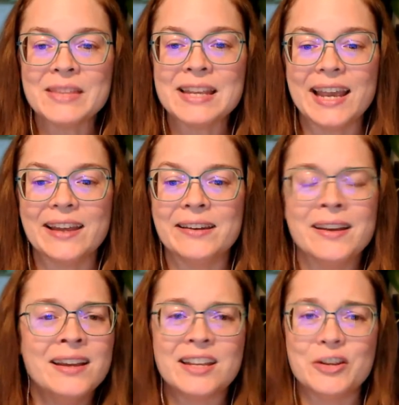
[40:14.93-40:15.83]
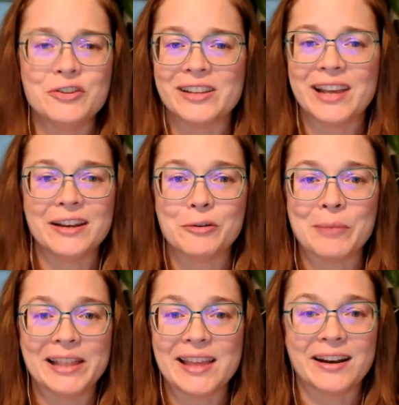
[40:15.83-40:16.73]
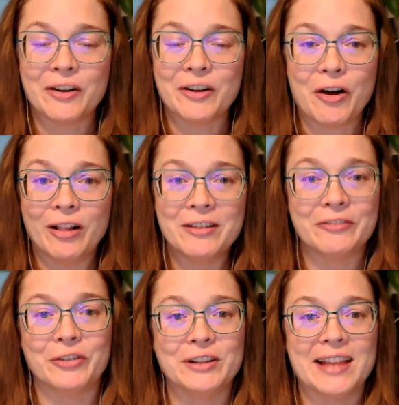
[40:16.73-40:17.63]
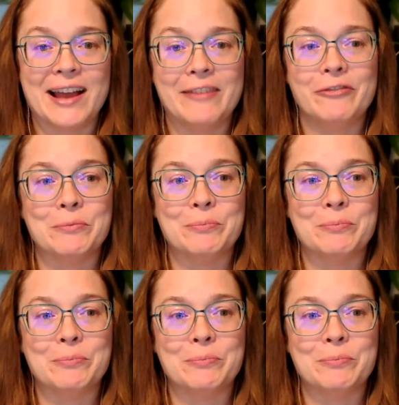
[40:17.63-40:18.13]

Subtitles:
And usually I don't mind that at all for a live,